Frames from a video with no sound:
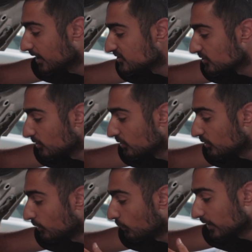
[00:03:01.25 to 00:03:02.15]

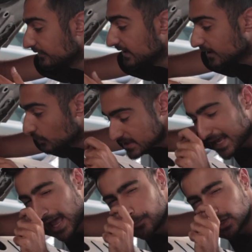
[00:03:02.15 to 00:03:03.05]
So what we did was
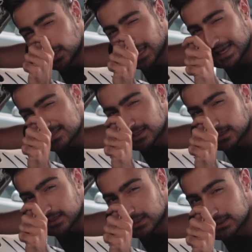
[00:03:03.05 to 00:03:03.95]
hammer the gasket
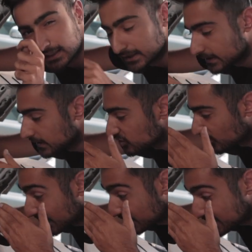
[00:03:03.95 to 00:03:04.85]
little so
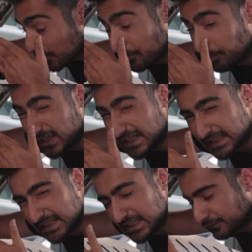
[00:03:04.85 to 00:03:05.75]
that it's
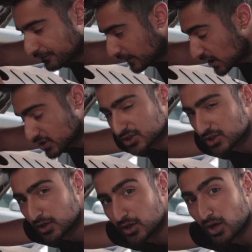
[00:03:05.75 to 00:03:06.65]
completely flush
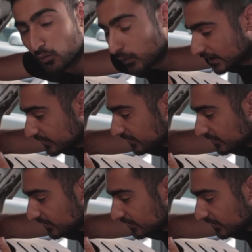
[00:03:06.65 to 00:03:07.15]
with